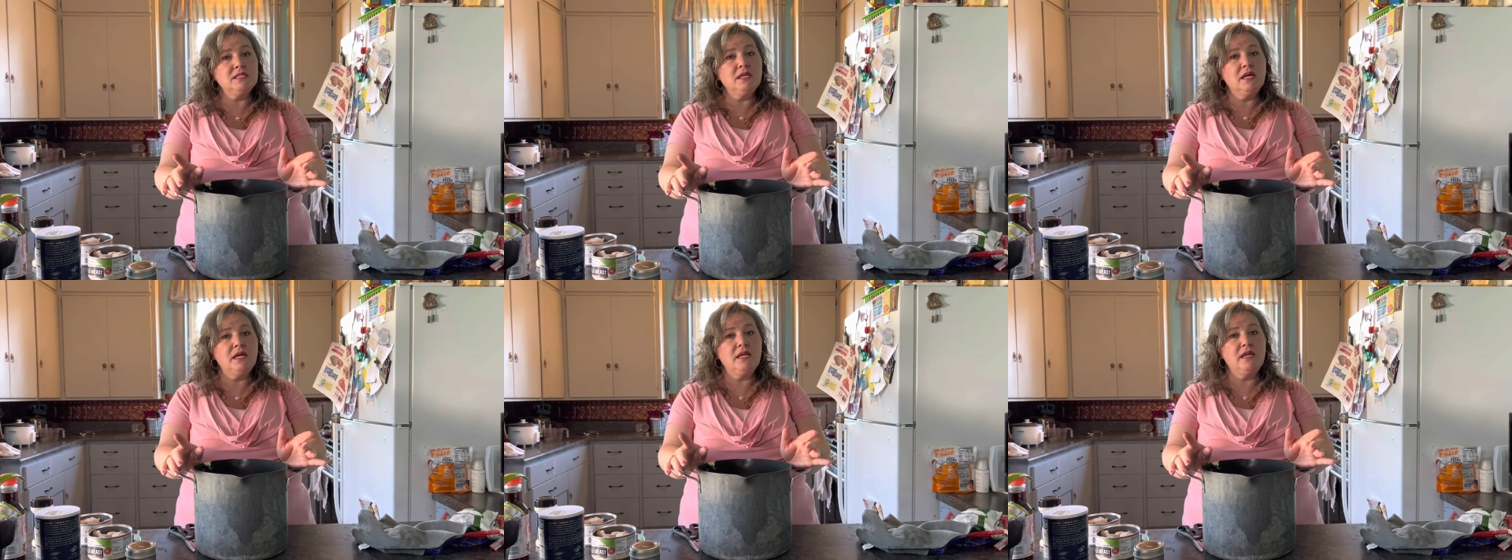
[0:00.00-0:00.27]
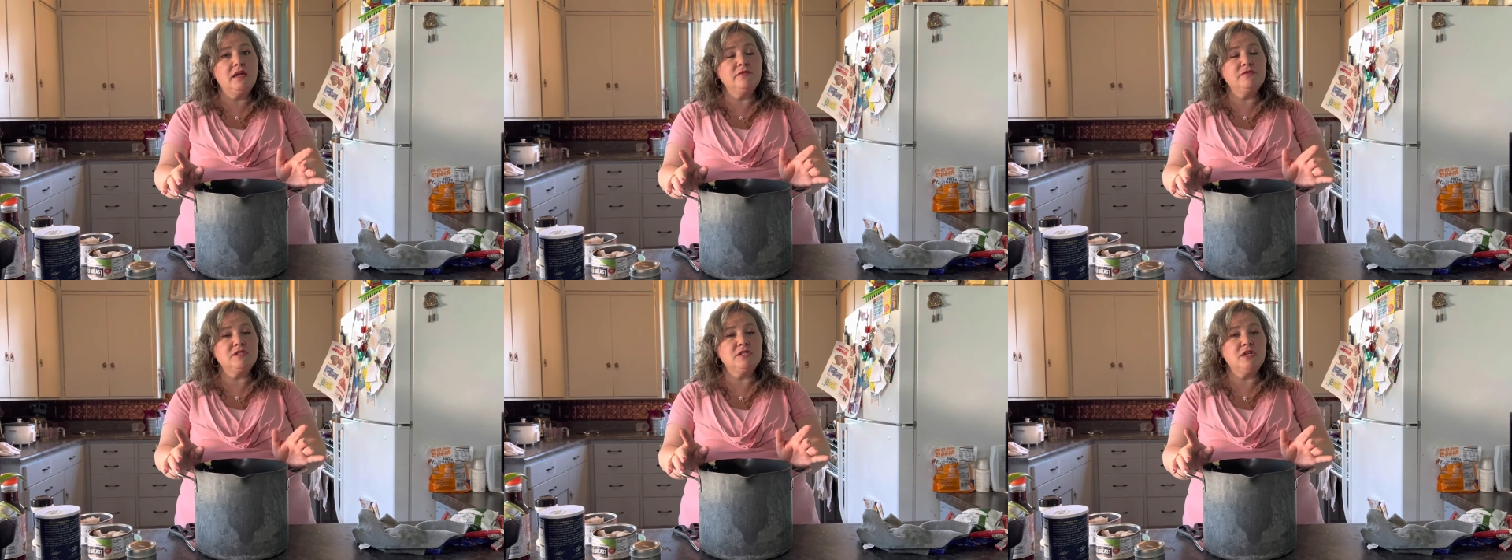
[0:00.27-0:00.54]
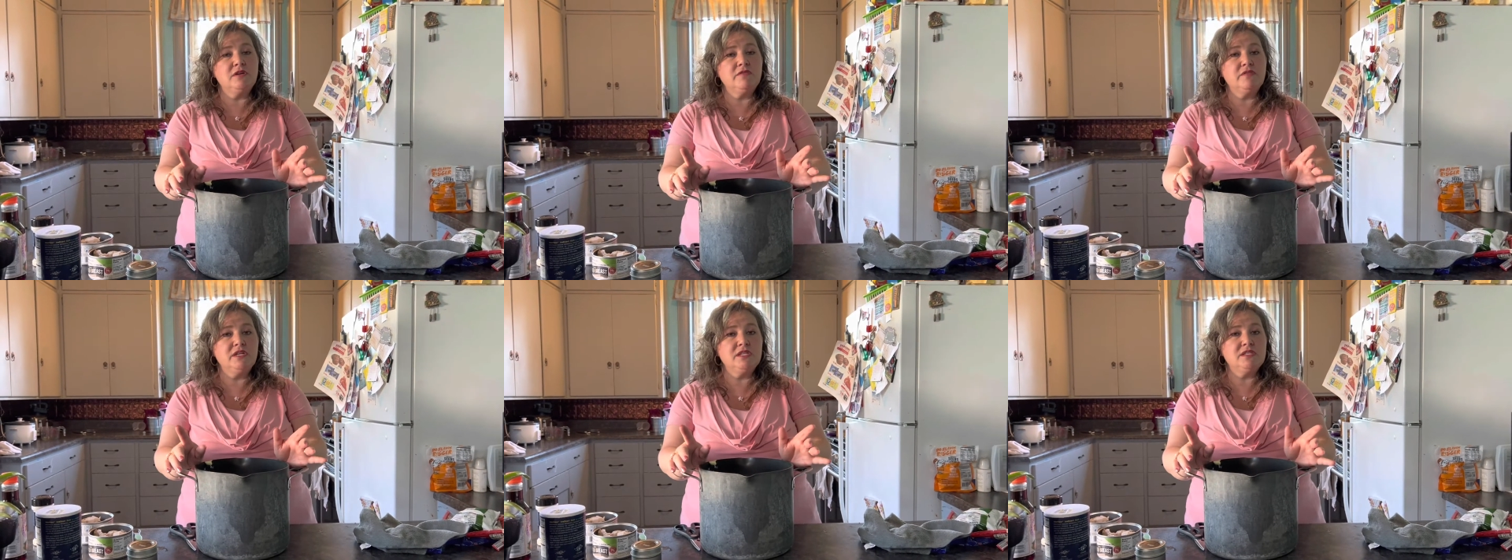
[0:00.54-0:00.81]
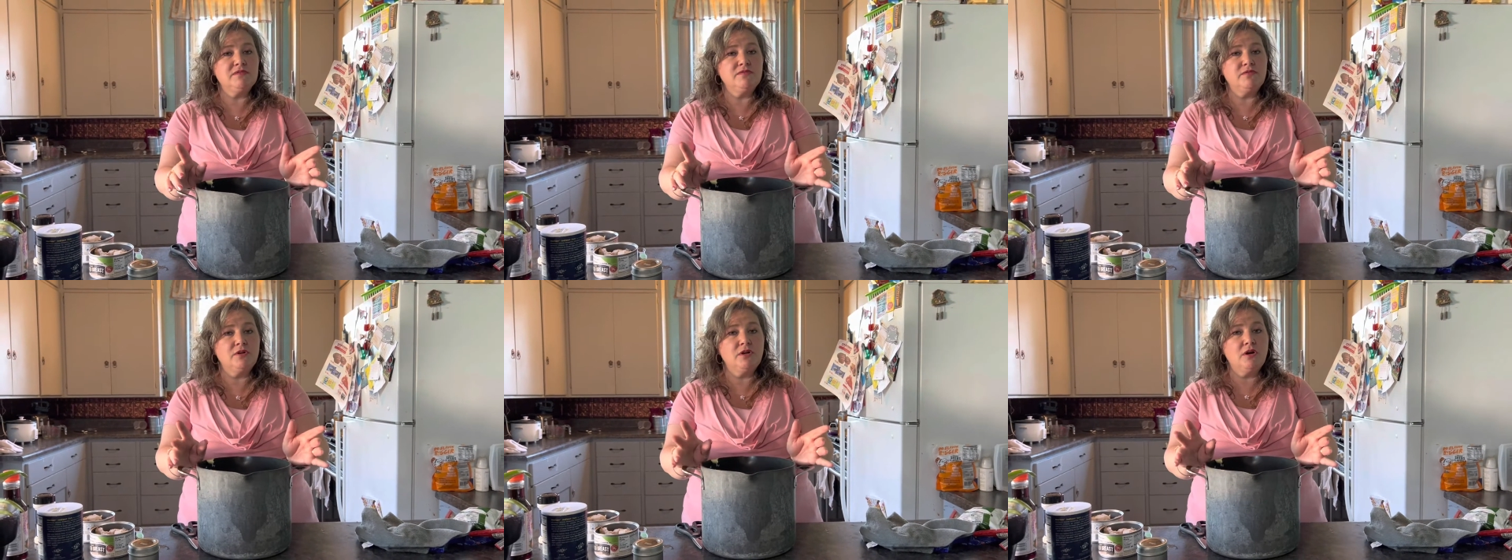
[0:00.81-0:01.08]
enough servings
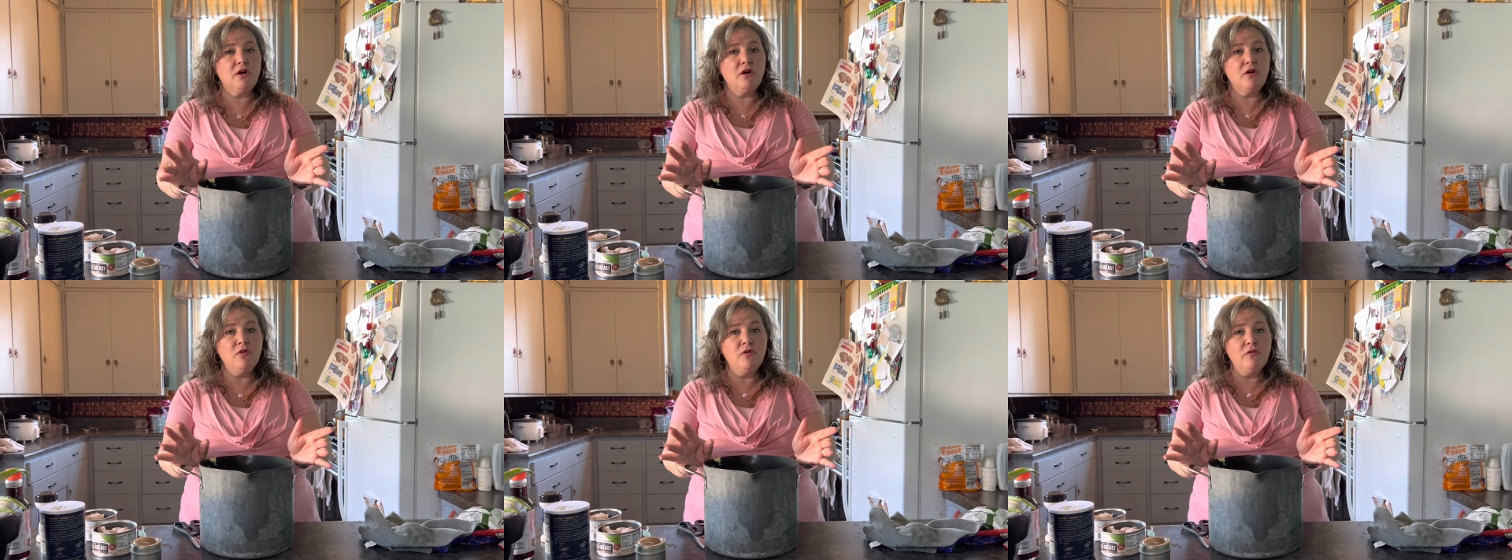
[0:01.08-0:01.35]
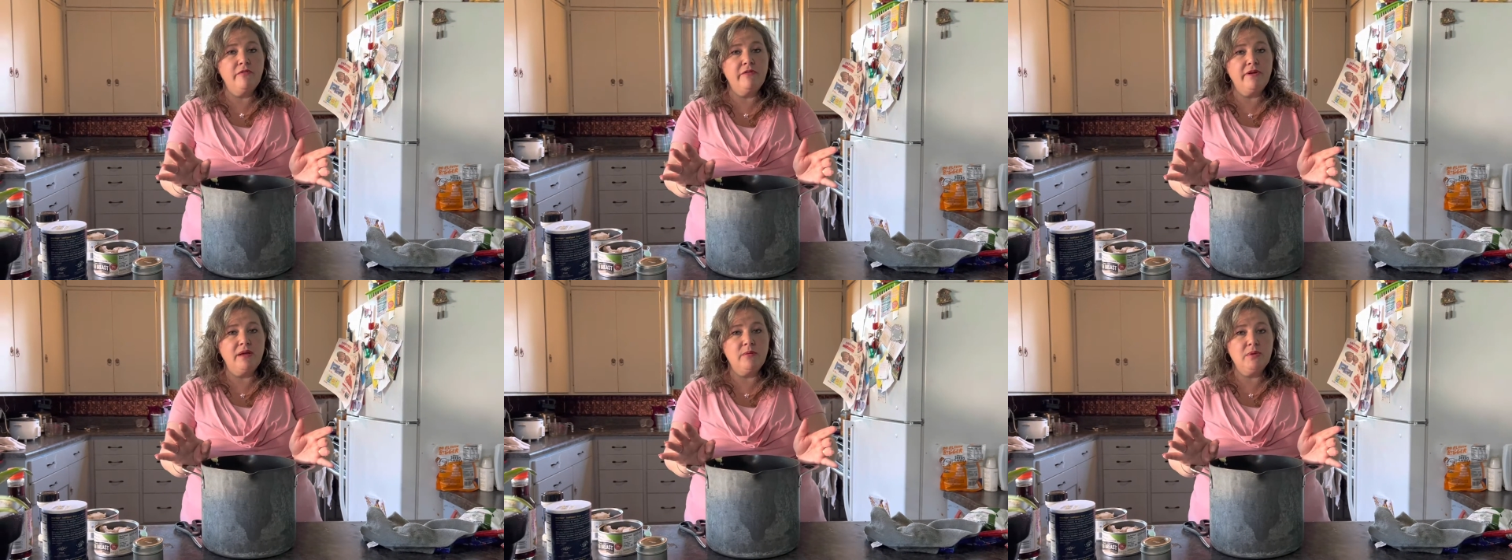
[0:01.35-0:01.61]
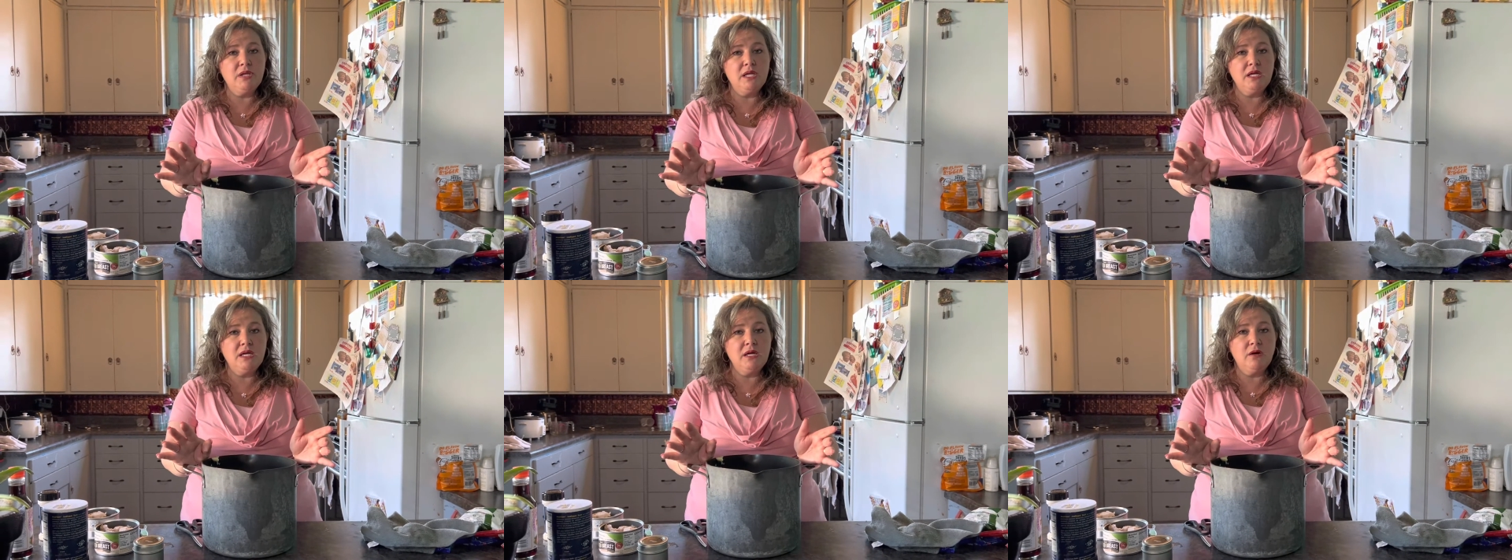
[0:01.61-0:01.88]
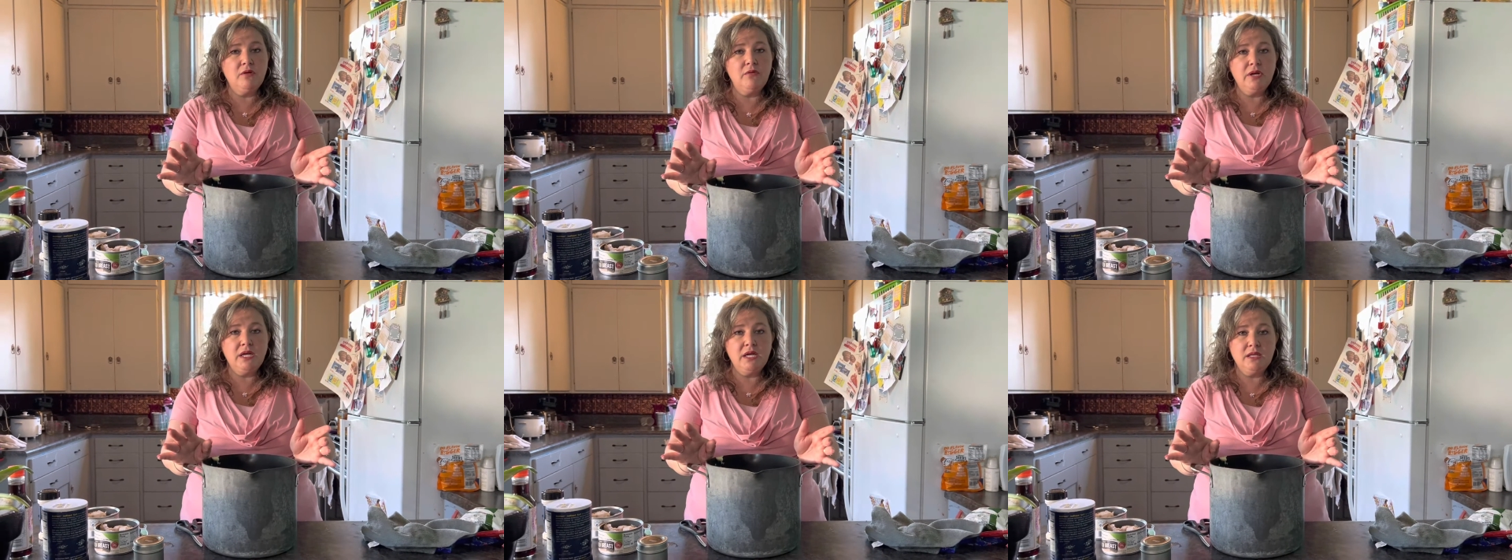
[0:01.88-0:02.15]
for our whole family
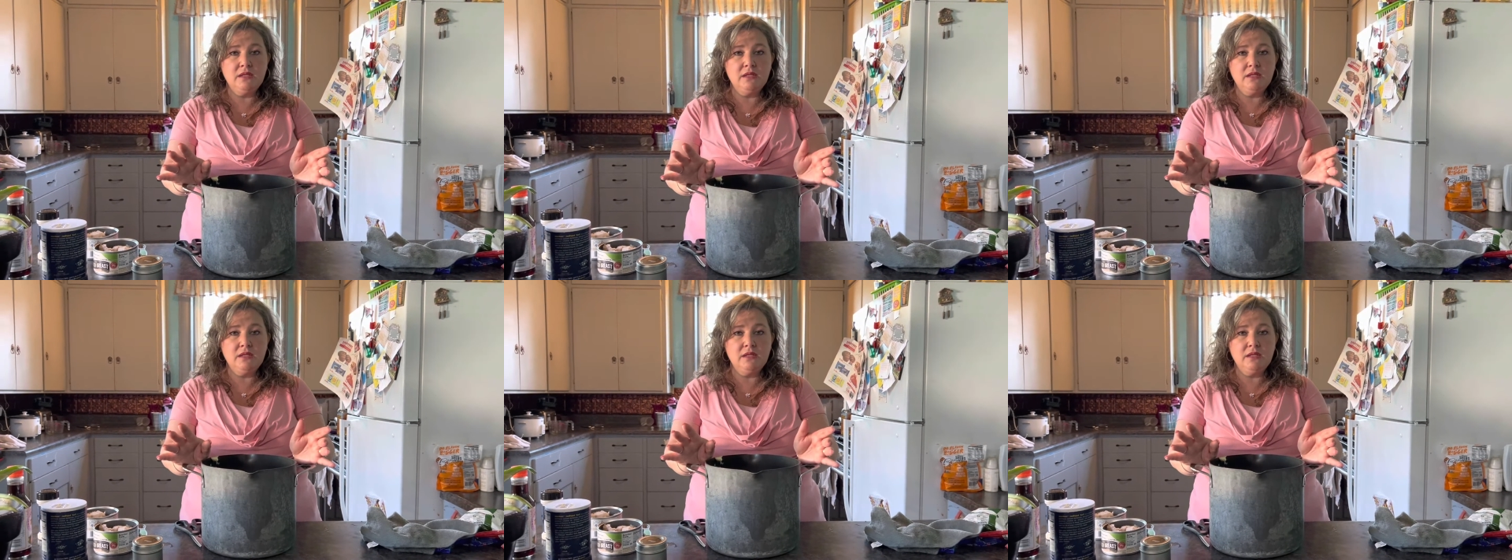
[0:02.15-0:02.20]
going in